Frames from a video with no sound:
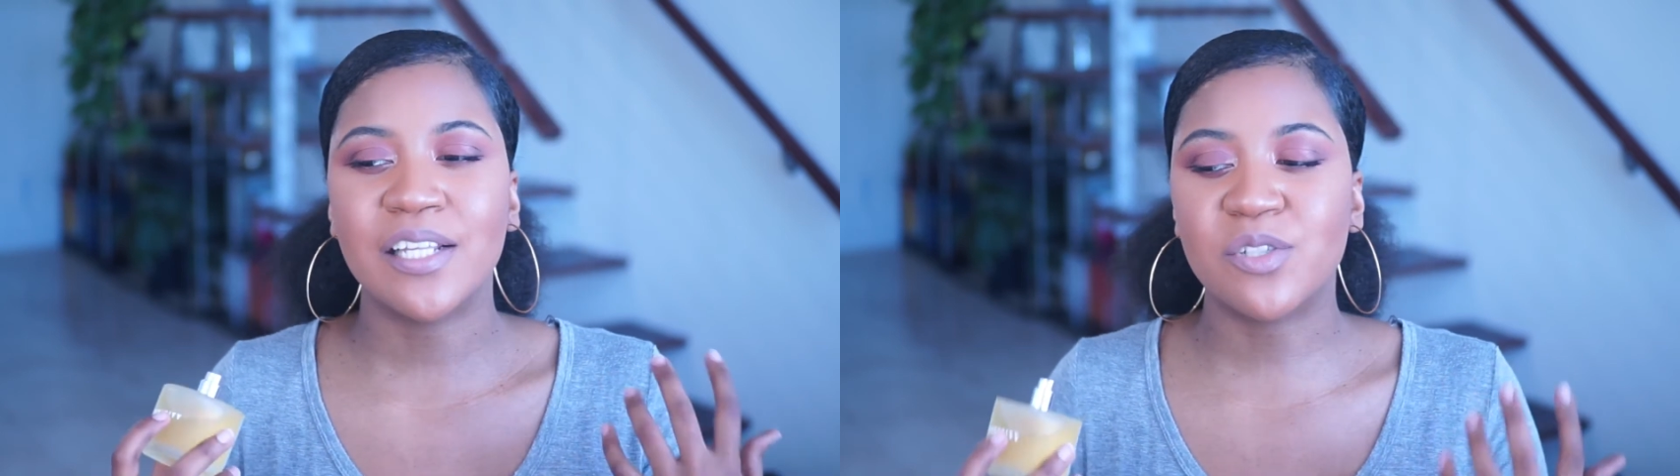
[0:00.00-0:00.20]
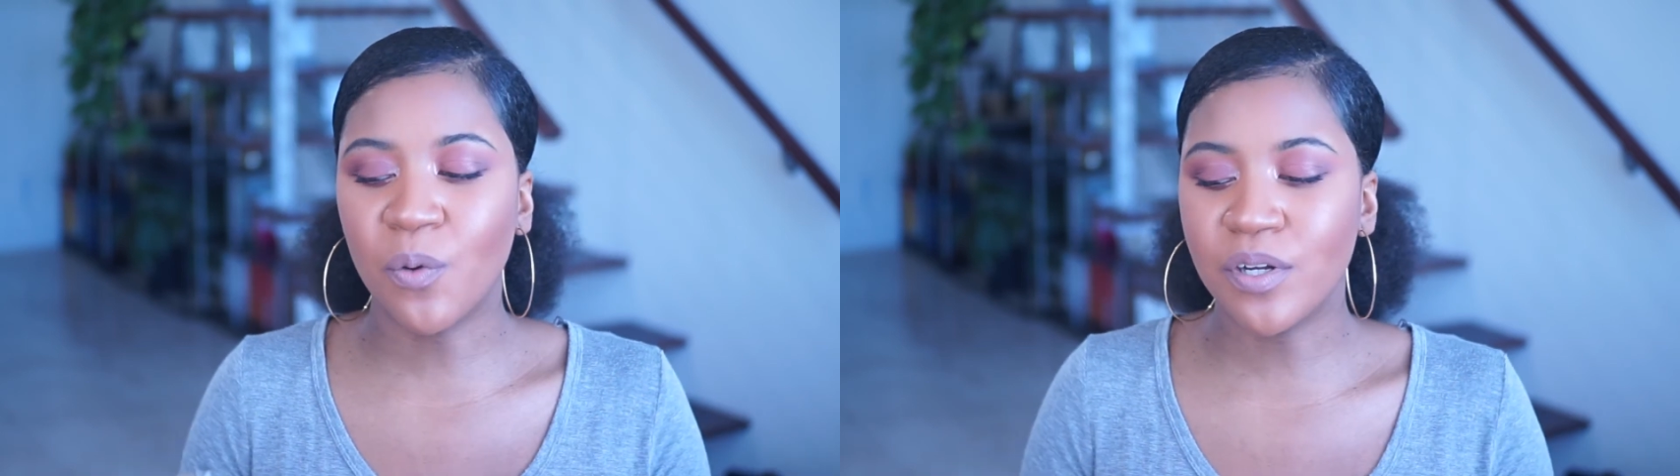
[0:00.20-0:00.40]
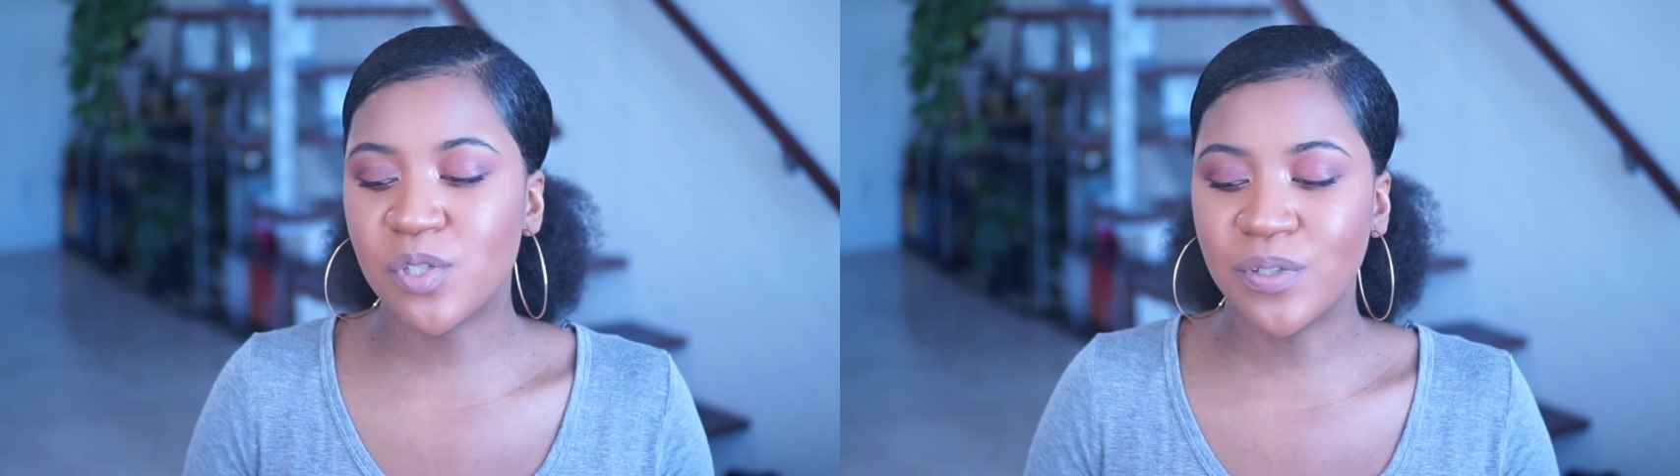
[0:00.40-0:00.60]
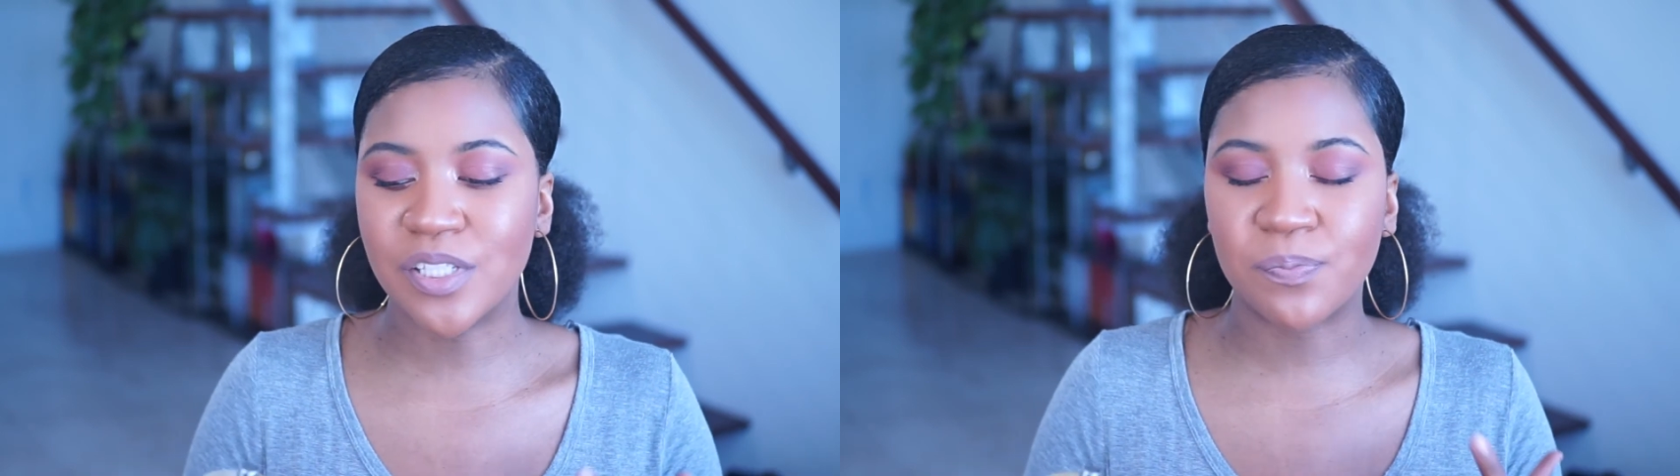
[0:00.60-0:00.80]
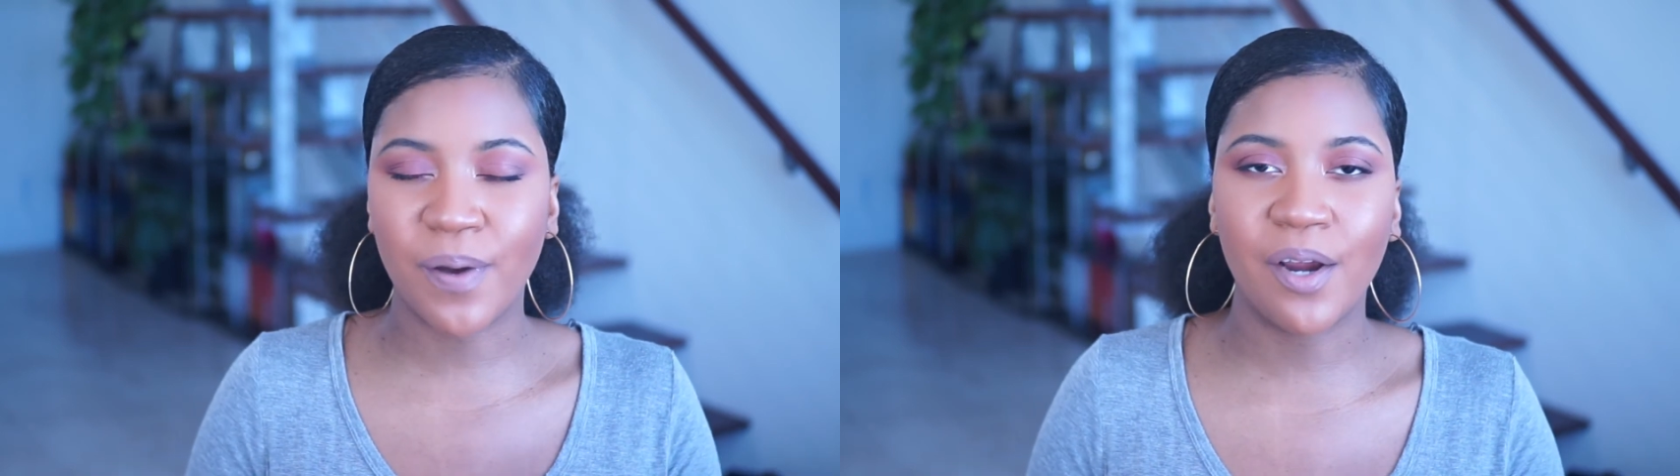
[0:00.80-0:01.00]
it's going to
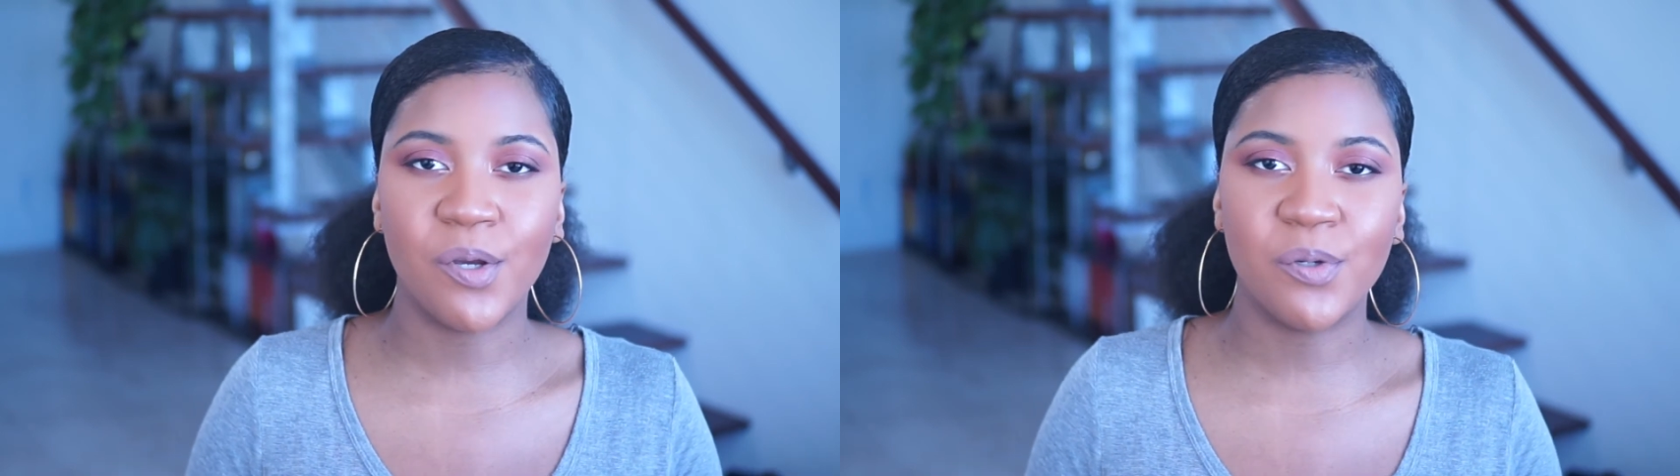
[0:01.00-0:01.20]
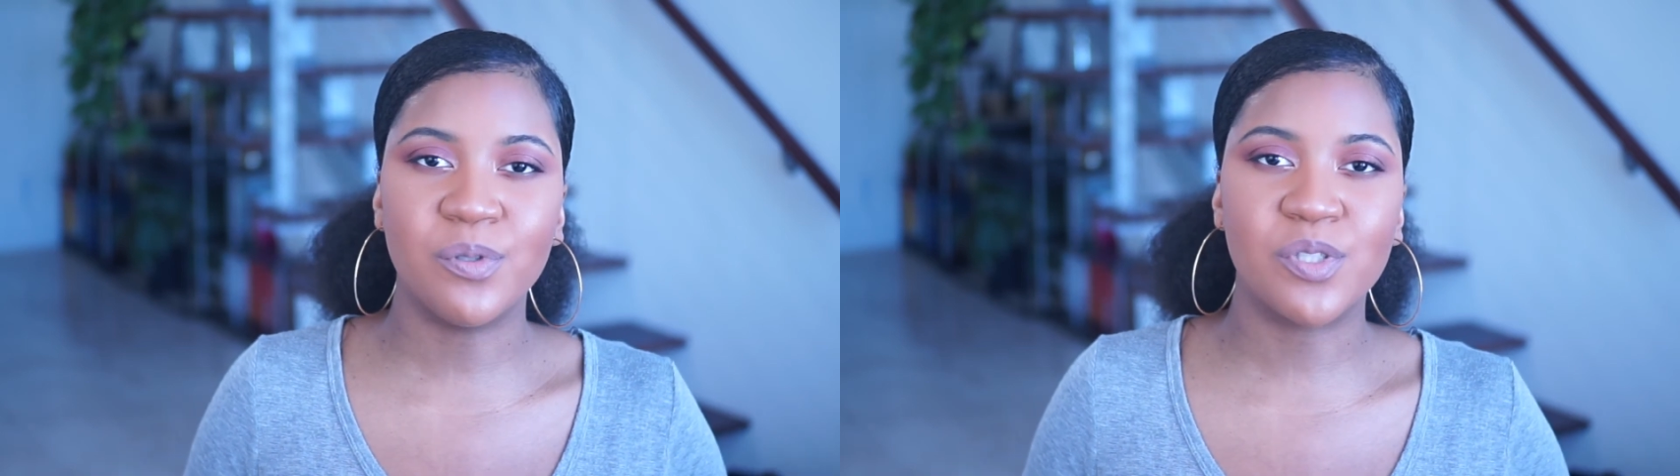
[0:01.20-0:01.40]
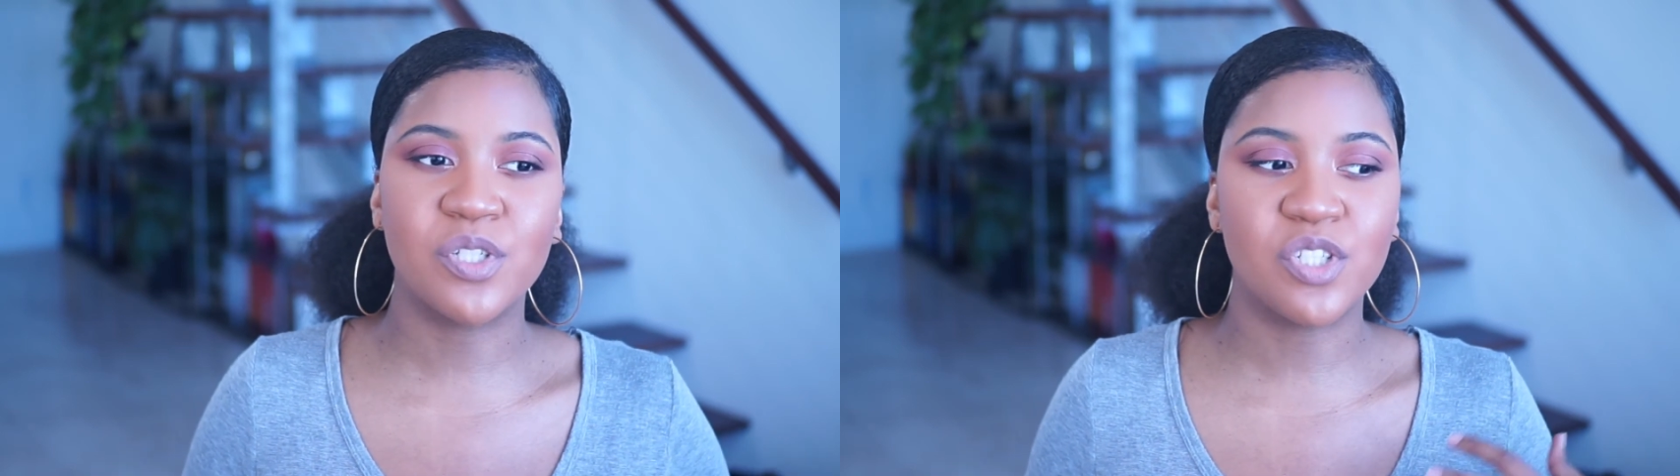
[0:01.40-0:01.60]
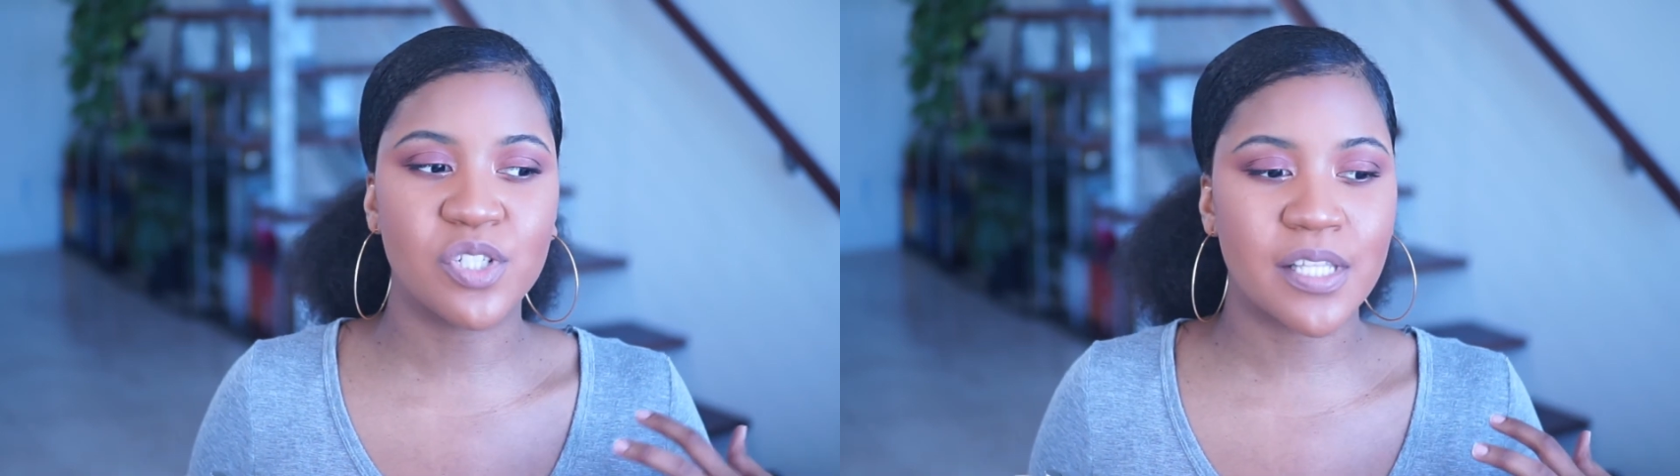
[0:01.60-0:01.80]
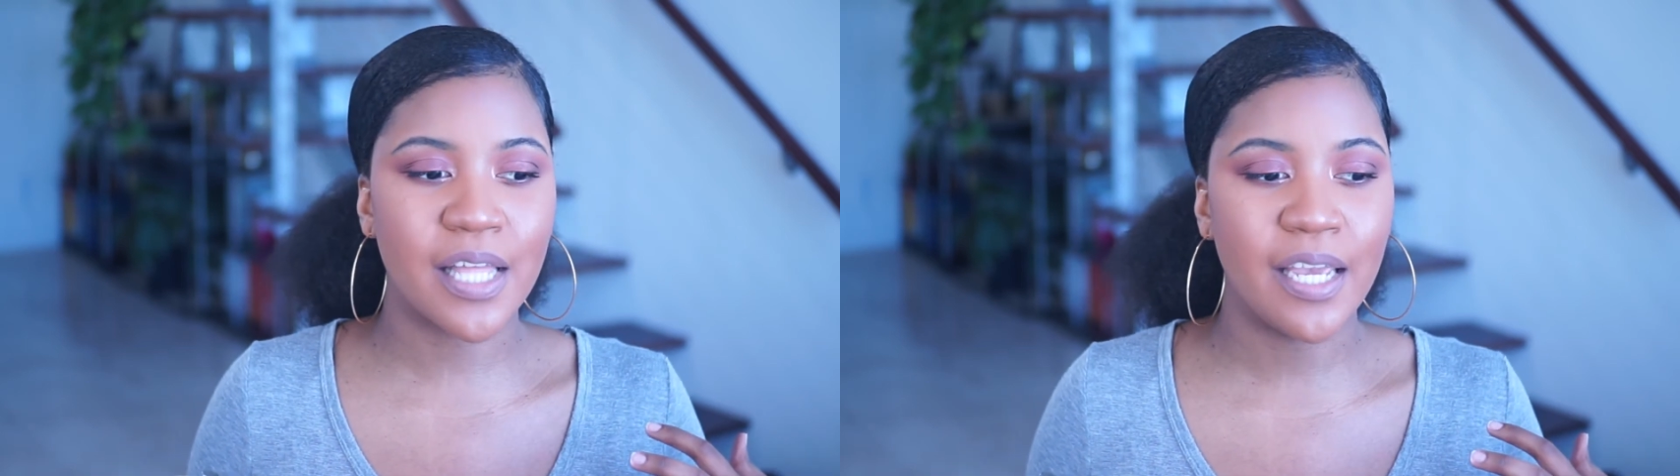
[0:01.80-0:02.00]
inspire you to
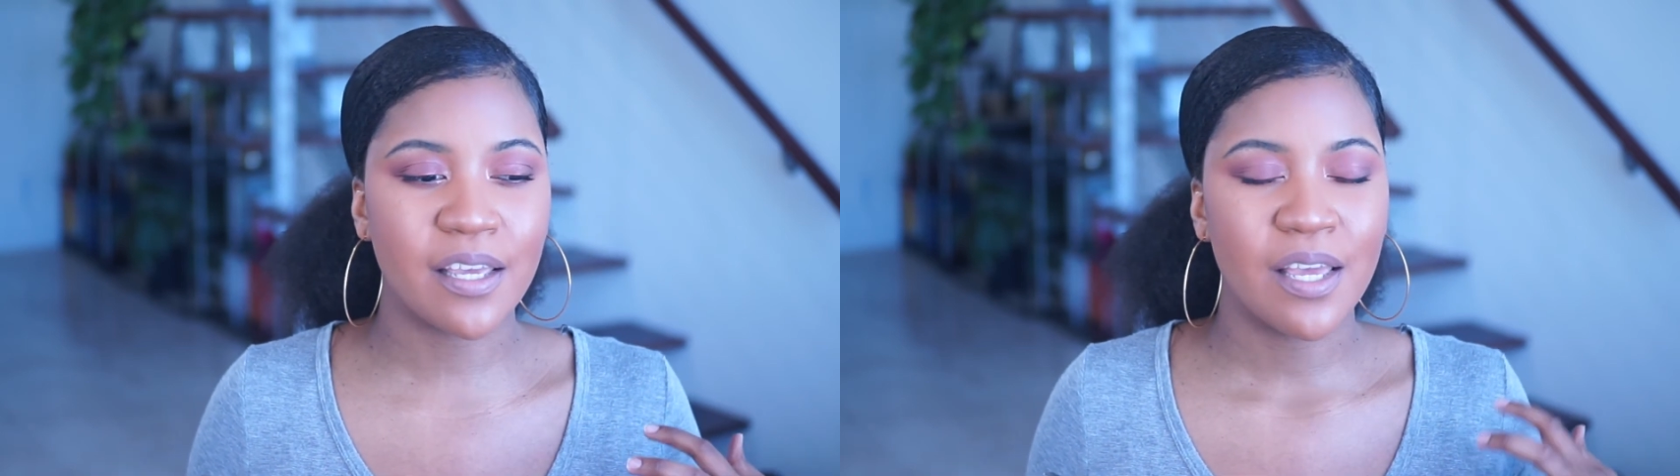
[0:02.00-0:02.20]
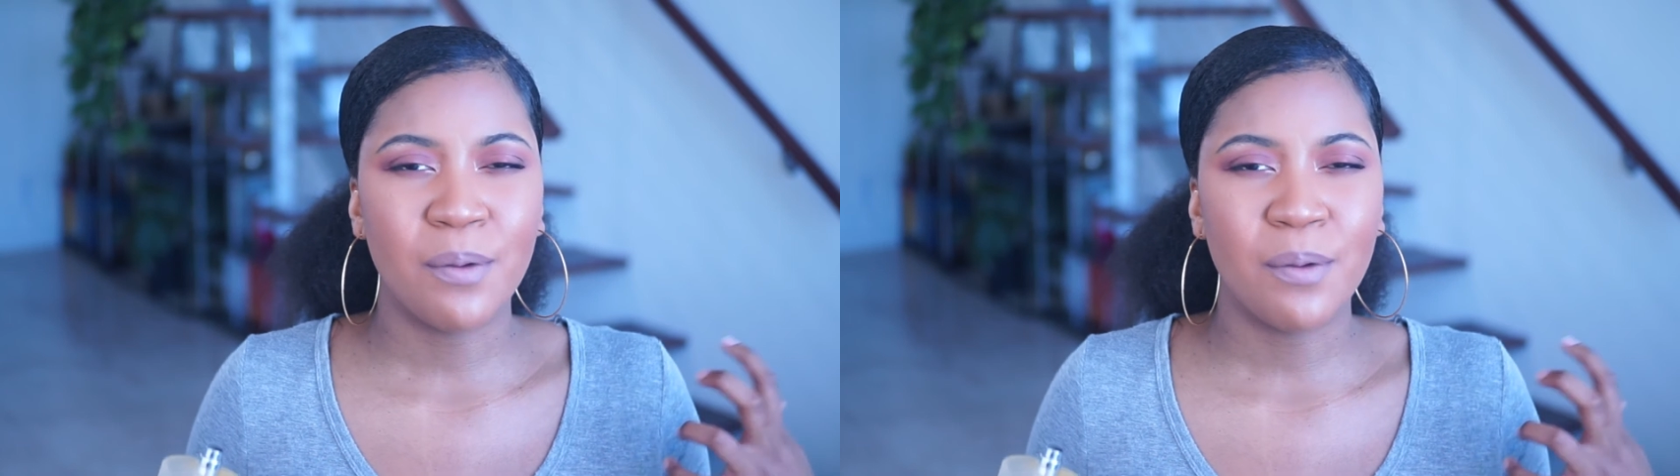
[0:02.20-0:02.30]
just like